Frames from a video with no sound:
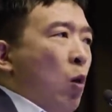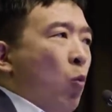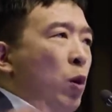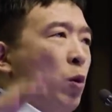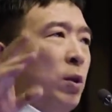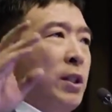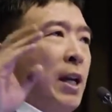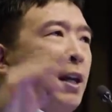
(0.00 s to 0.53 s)

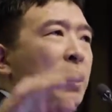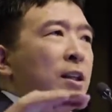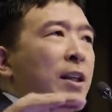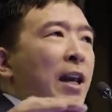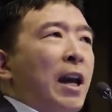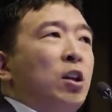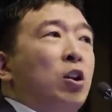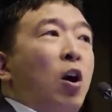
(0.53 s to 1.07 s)
We will take this
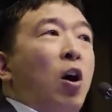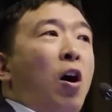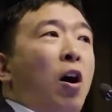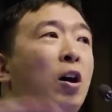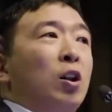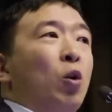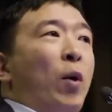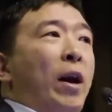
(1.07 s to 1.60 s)
case
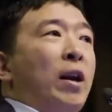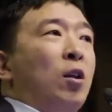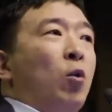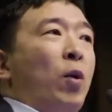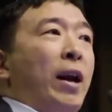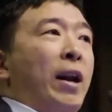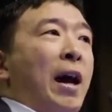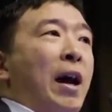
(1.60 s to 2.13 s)
all the way to the
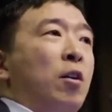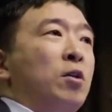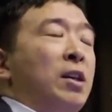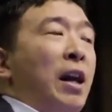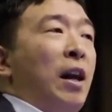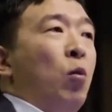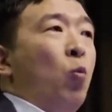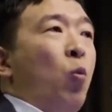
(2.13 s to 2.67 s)
White House
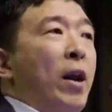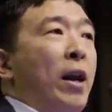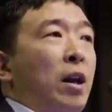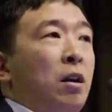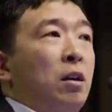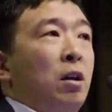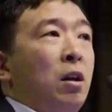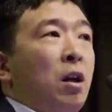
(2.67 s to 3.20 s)
and
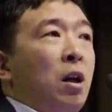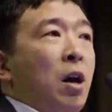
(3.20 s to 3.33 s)
win,